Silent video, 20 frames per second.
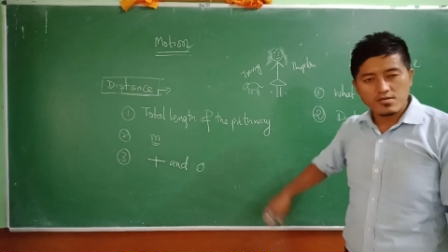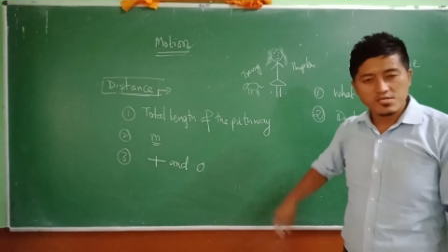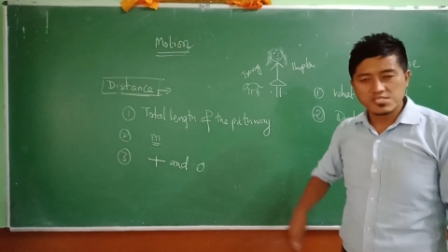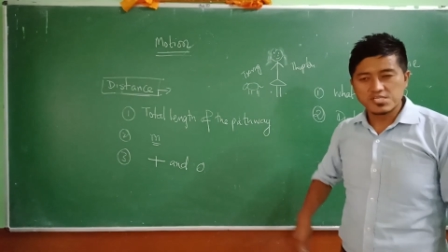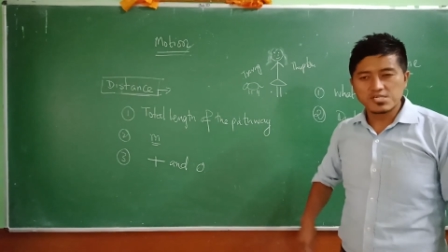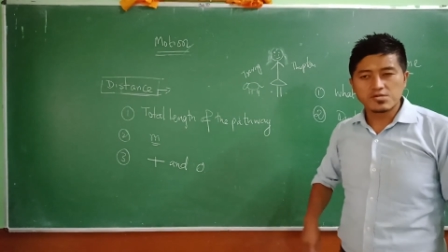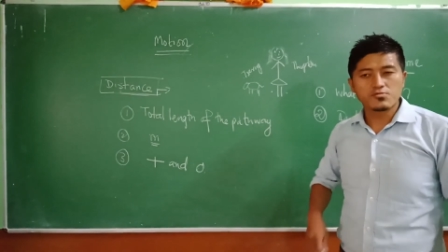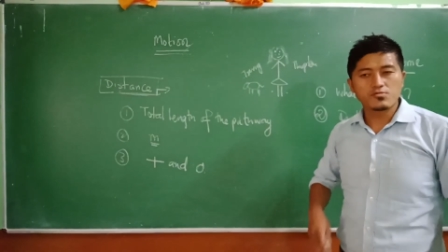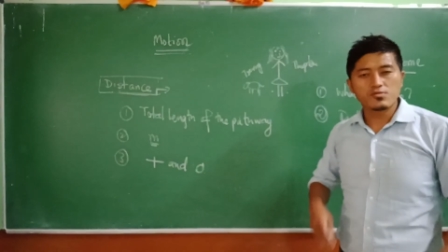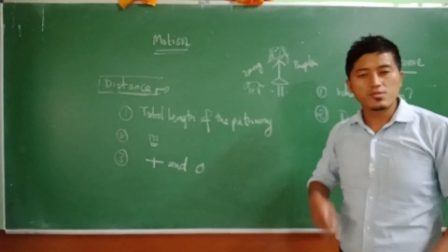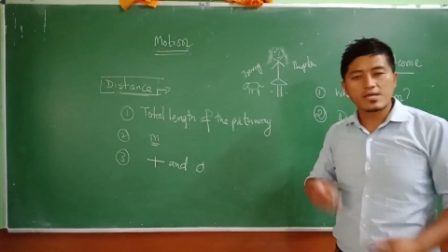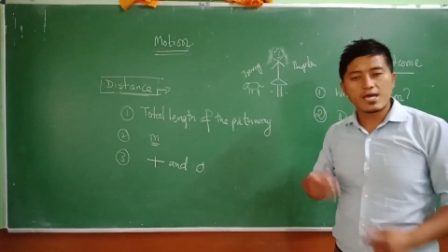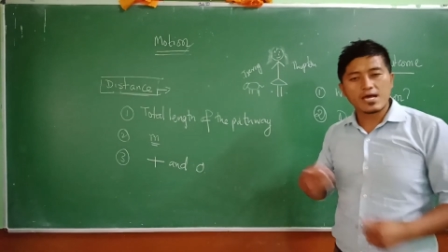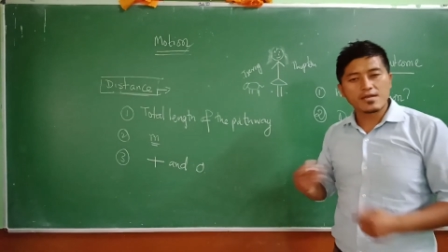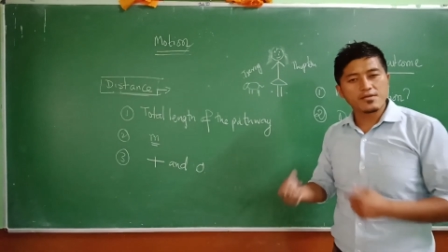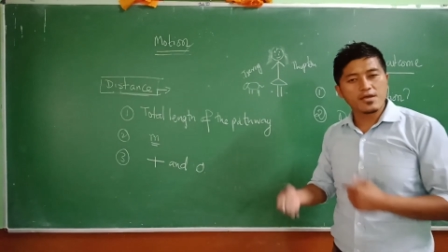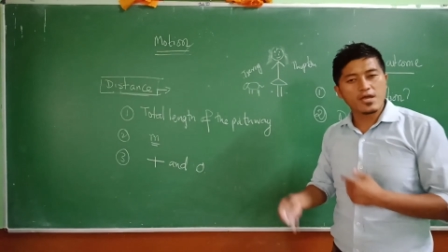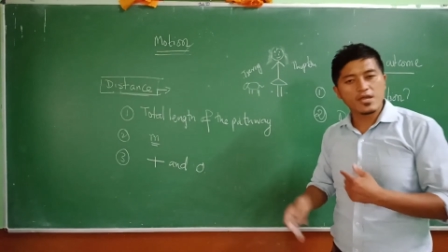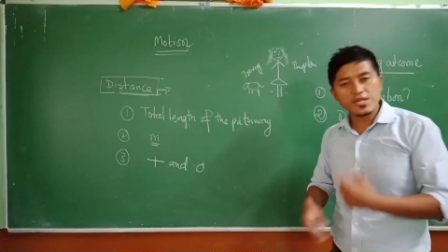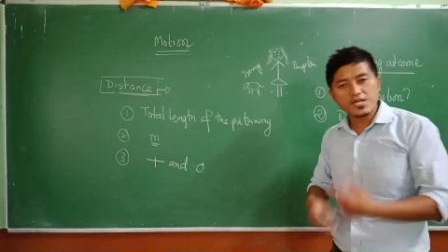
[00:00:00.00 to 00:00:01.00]
she couldn't
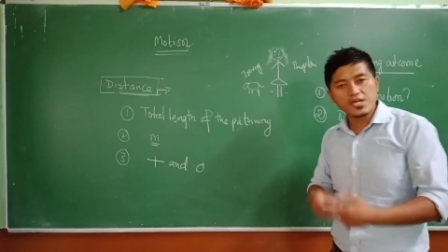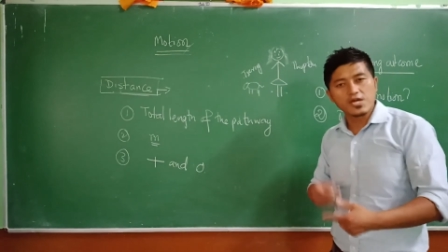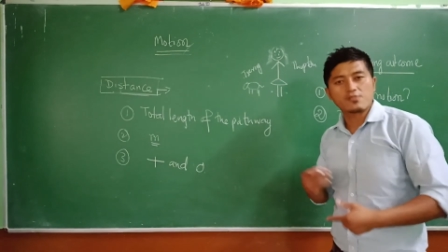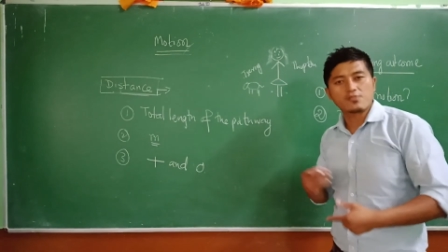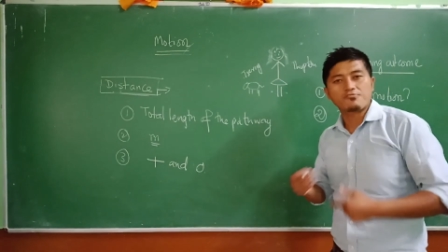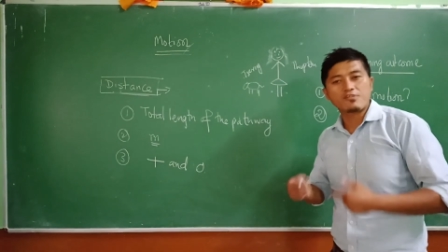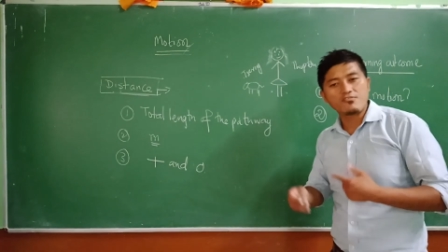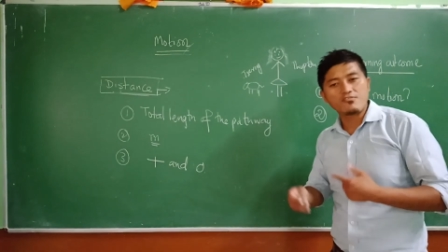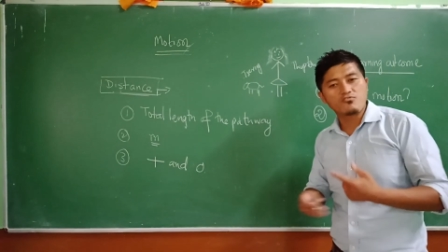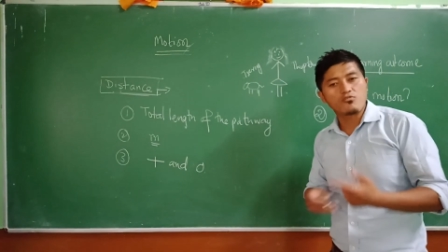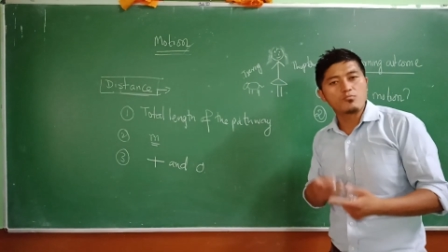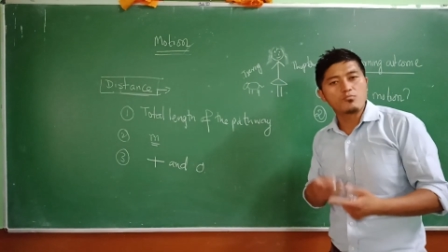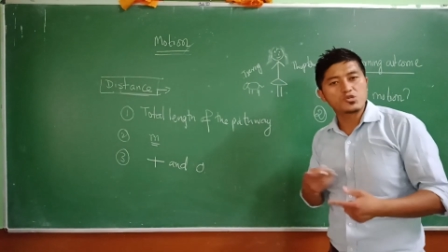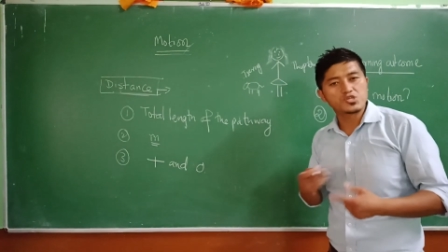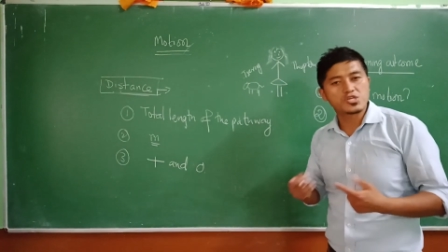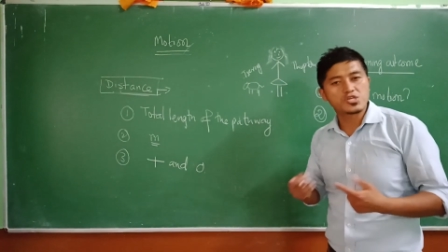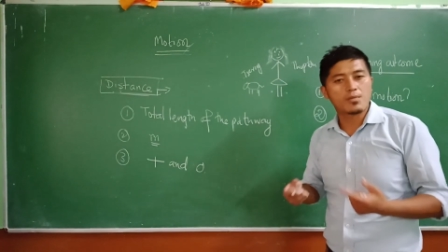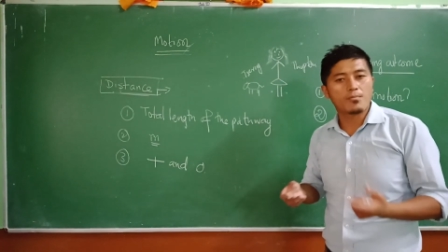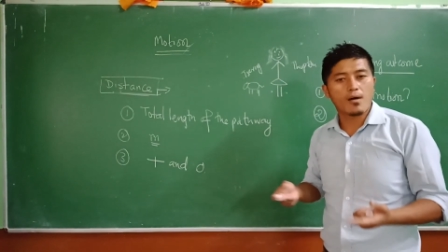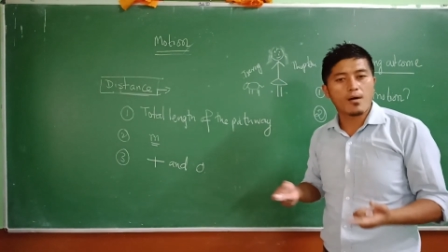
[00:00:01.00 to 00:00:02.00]
get any kind of
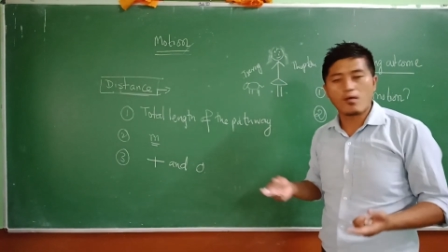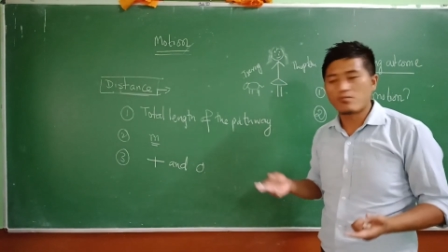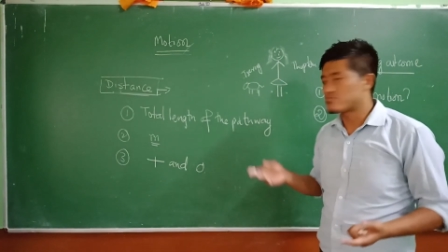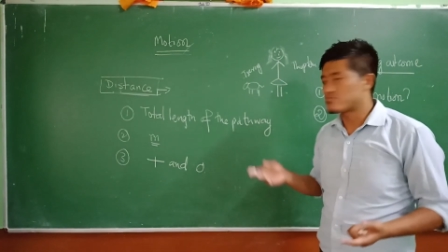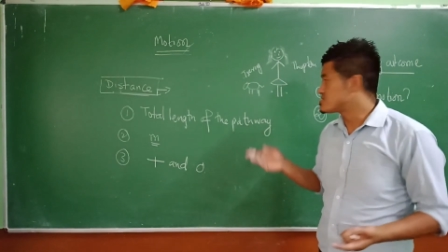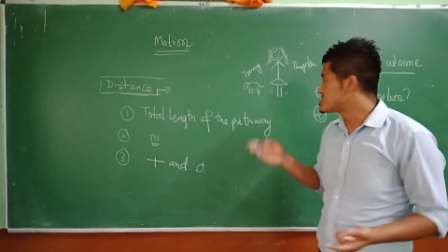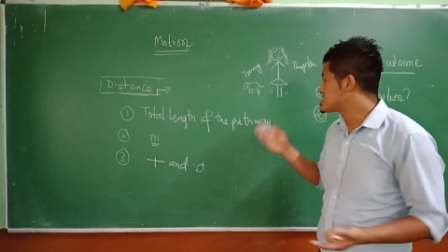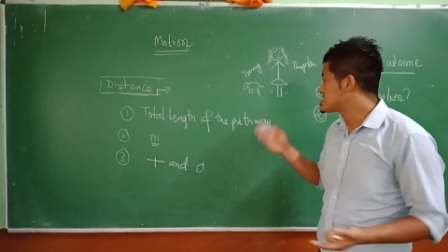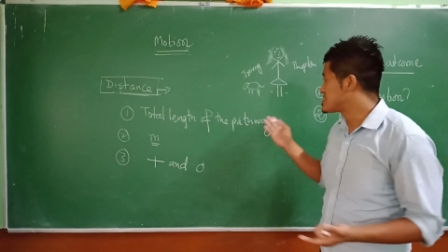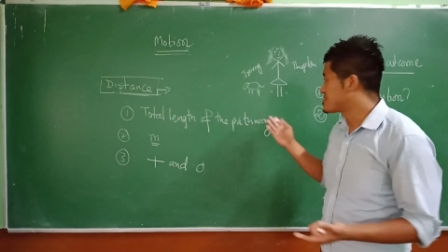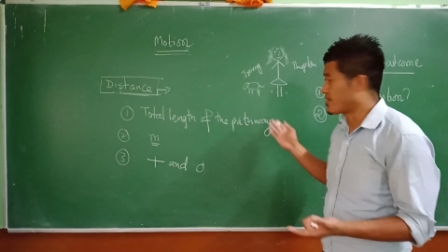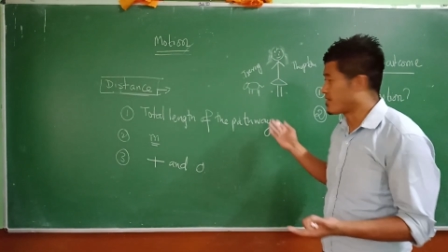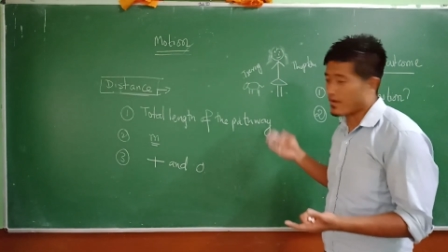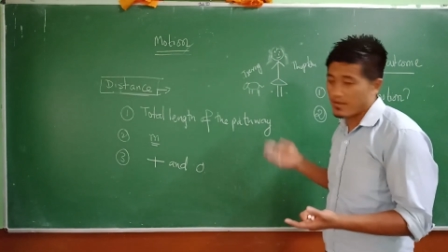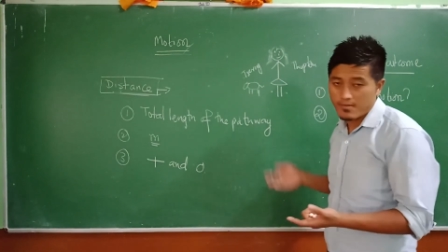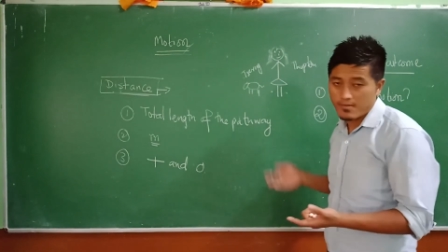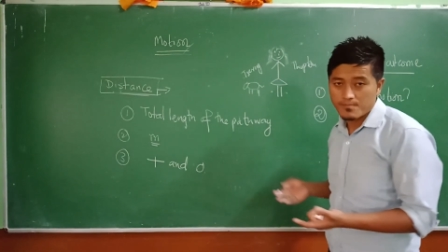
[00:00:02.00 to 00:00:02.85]
information about Sirin.